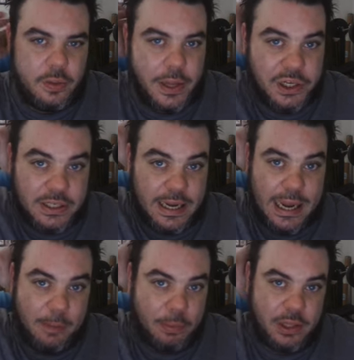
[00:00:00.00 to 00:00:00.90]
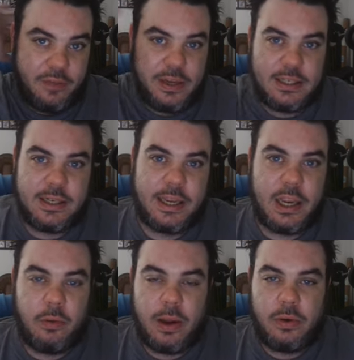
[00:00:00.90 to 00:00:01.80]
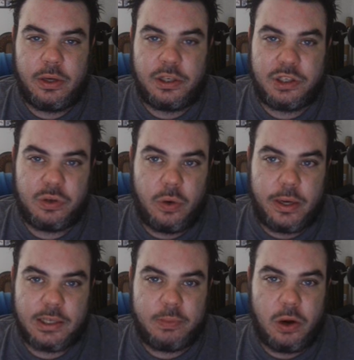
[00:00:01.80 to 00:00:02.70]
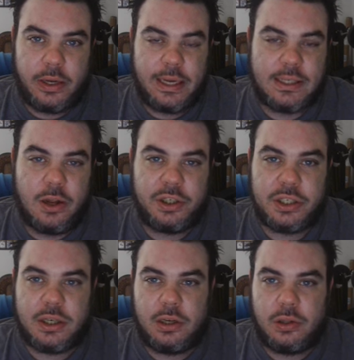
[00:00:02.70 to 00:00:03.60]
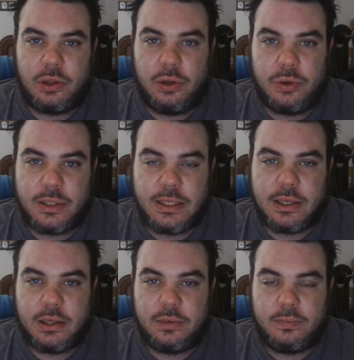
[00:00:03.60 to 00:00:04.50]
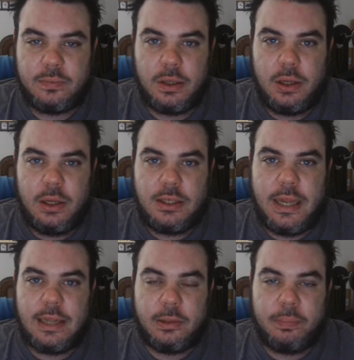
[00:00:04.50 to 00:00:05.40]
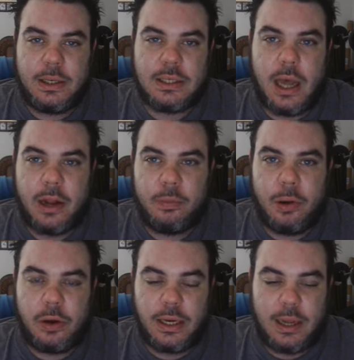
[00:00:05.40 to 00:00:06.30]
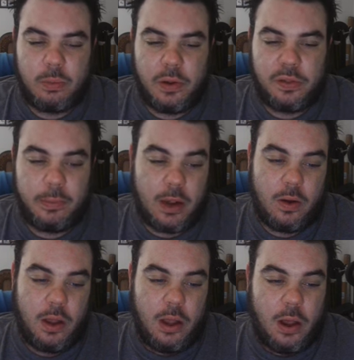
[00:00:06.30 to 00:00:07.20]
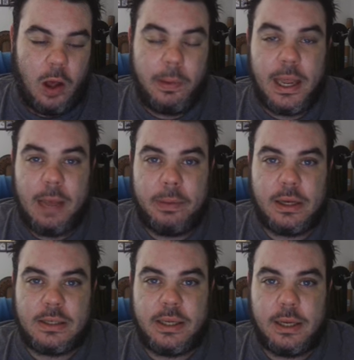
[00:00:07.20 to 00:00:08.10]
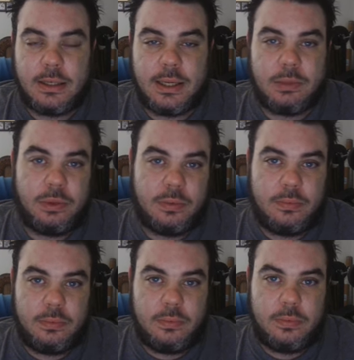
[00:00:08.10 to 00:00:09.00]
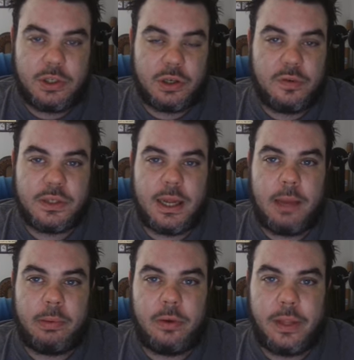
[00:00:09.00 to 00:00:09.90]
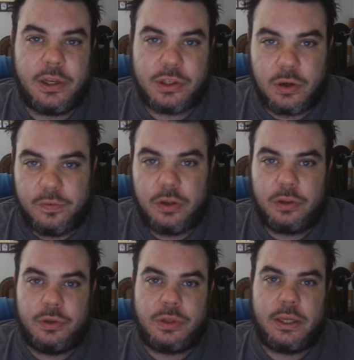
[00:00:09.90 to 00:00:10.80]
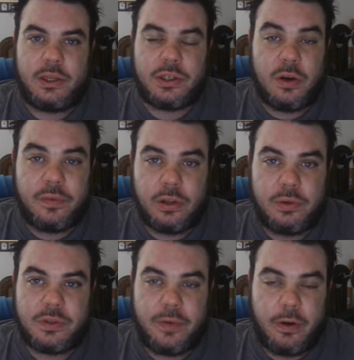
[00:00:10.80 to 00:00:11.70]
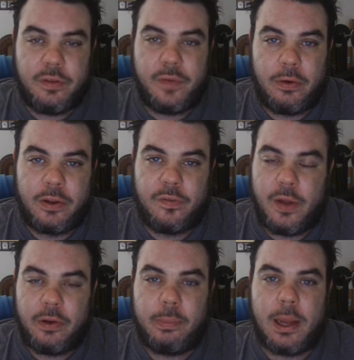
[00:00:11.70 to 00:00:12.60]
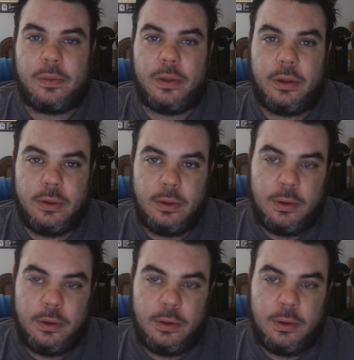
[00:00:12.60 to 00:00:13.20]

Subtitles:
They just can't believe he's sticking around and destroying his party. He's not just going to lose. He's going to take the entire party down with him. Now, I'll be happy to see it because that's what deserves to happen. They deserve to lose. They deserve to lose very, very, very badly.